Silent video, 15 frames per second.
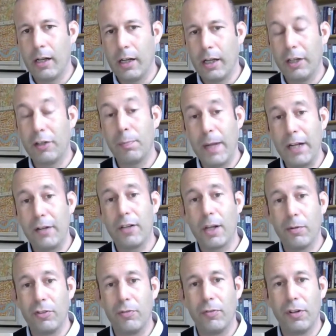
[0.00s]
explain
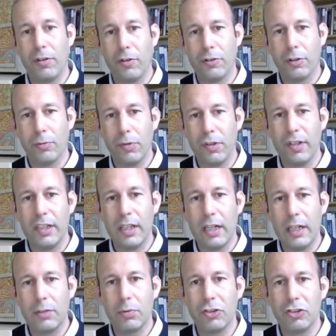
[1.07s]
some of the results that we see in the
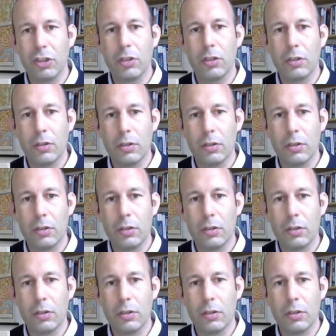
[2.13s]
literature.